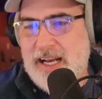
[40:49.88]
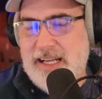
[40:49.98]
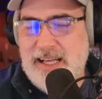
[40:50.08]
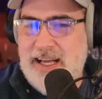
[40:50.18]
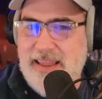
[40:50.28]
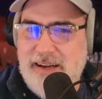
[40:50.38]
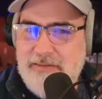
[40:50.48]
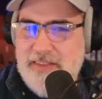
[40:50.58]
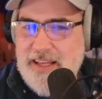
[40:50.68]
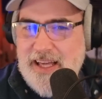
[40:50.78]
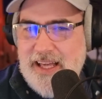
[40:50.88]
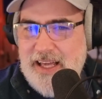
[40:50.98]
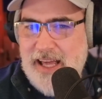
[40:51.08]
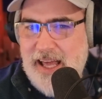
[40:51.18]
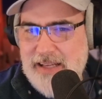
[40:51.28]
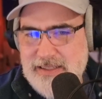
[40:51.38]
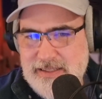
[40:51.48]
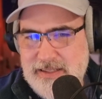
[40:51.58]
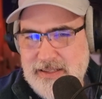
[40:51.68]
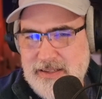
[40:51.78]
And I love the
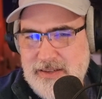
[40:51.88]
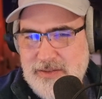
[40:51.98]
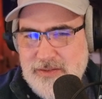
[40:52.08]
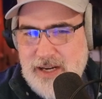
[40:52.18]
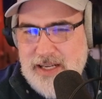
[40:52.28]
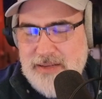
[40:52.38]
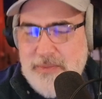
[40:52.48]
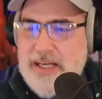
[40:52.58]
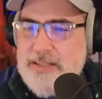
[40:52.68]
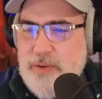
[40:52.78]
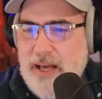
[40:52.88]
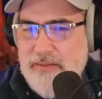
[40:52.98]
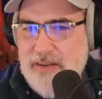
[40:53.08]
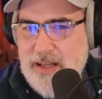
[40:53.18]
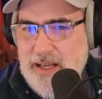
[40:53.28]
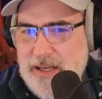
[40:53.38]
end, right? Because we haven't